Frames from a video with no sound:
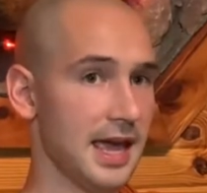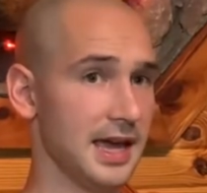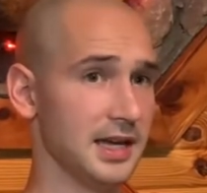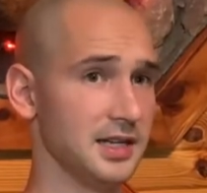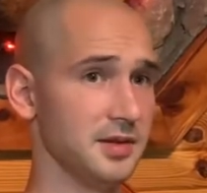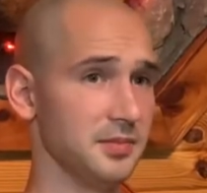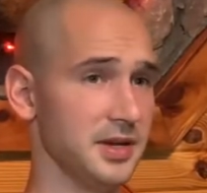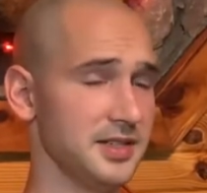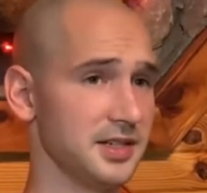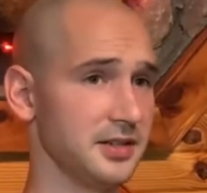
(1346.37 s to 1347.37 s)
And
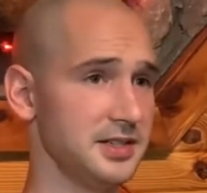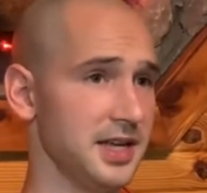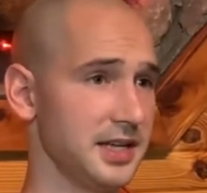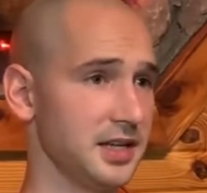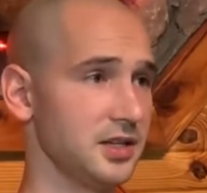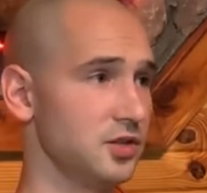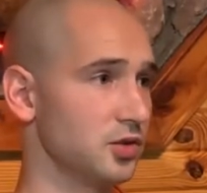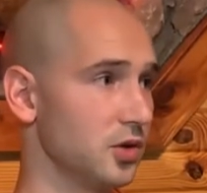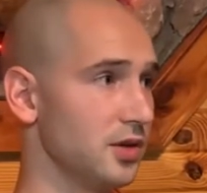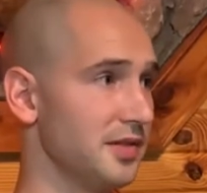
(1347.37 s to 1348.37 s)
basically taking
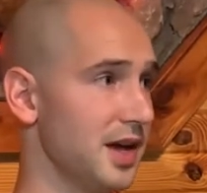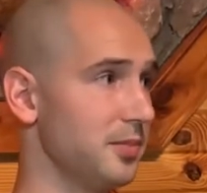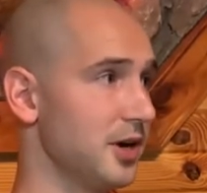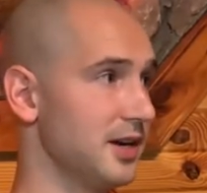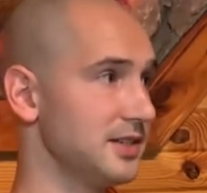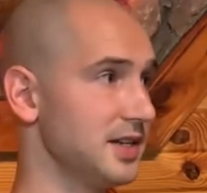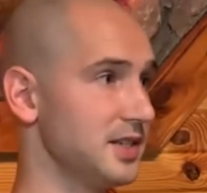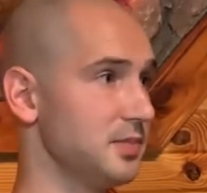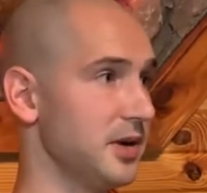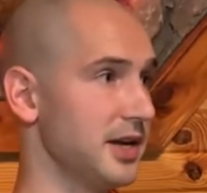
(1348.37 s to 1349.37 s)
control of that
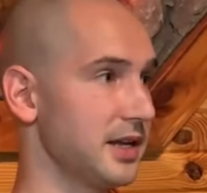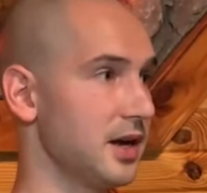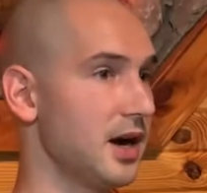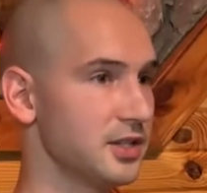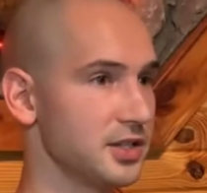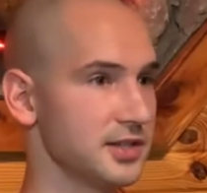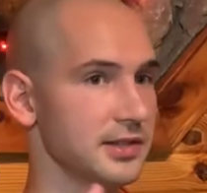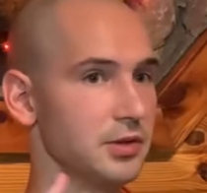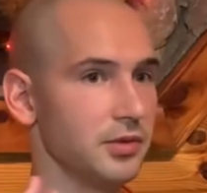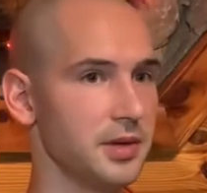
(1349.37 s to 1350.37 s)
process by
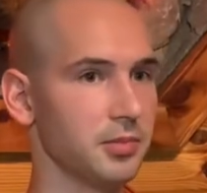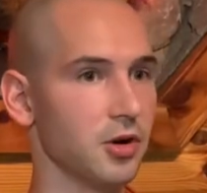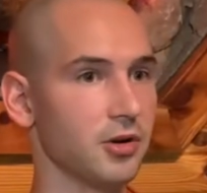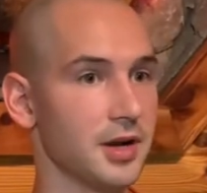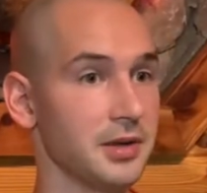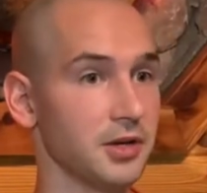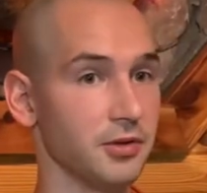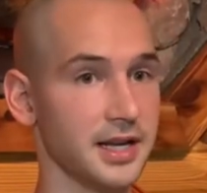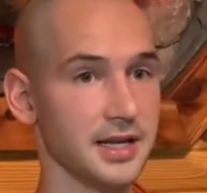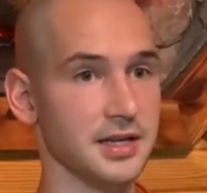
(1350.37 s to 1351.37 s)
consciously reprogramming and
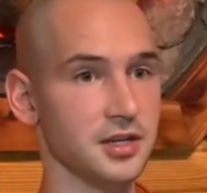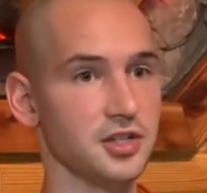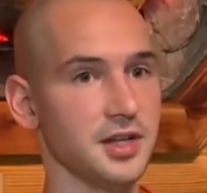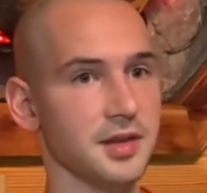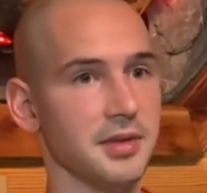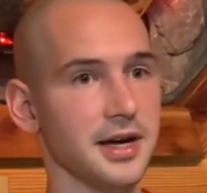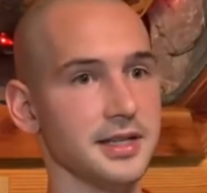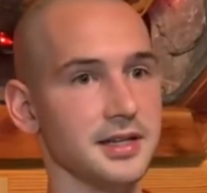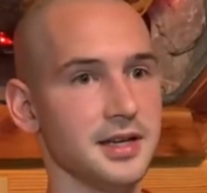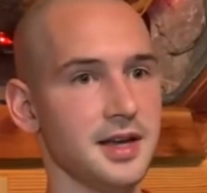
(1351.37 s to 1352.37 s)
reconditioning the
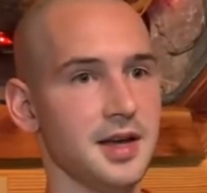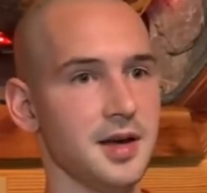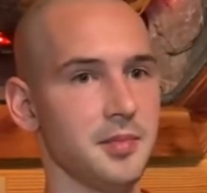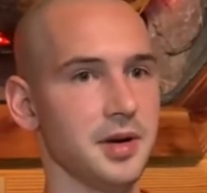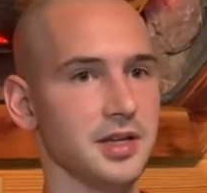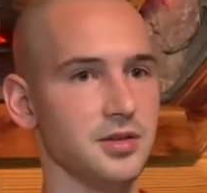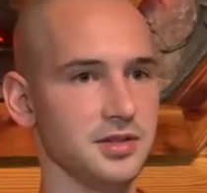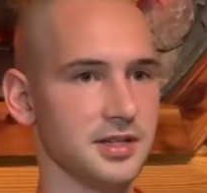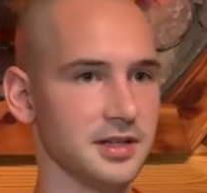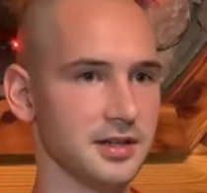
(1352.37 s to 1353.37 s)
mind by
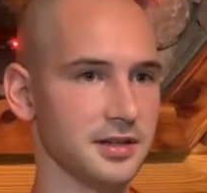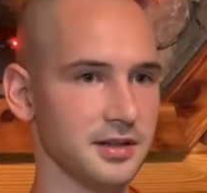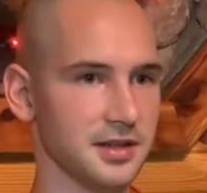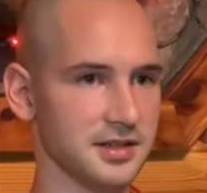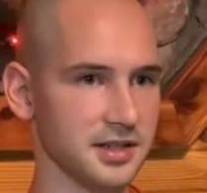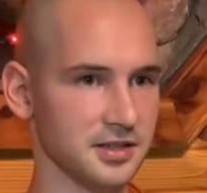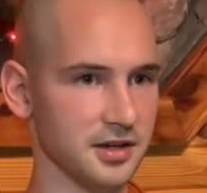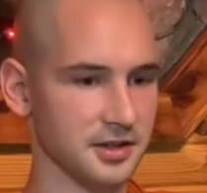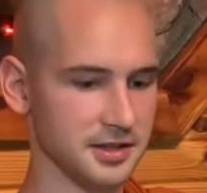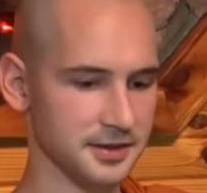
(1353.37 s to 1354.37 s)
using the
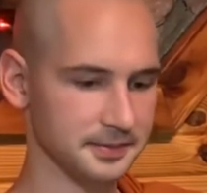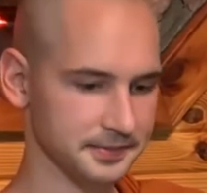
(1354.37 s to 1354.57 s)
6Rs.